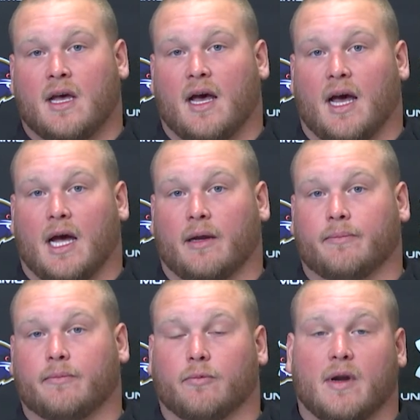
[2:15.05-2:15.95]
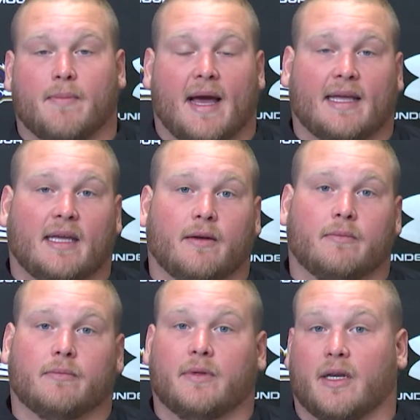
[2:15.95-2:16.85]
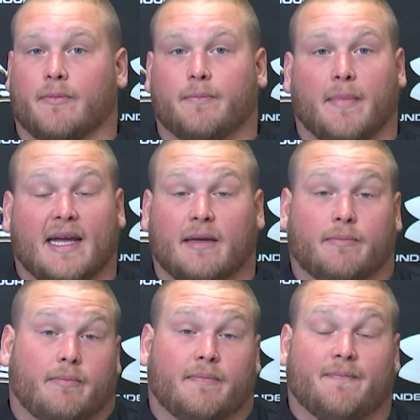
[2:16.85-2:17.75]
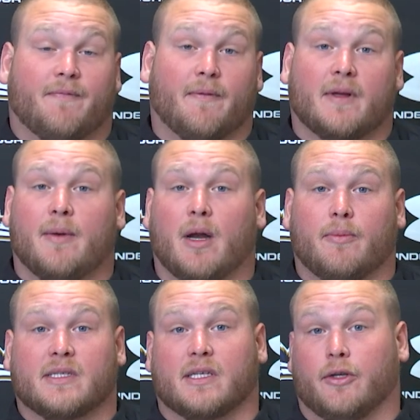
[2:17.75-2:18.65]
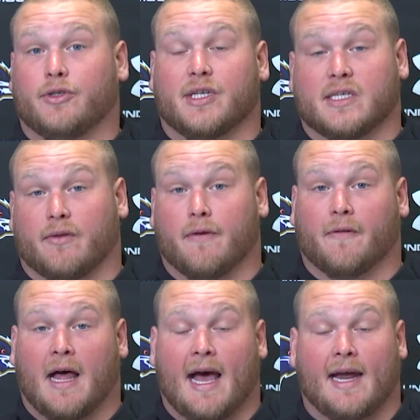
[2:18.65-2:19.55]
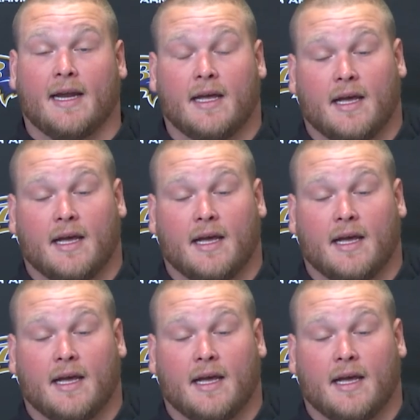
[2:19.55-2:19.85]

re-miking, you know, making coming up with solutions on the fly.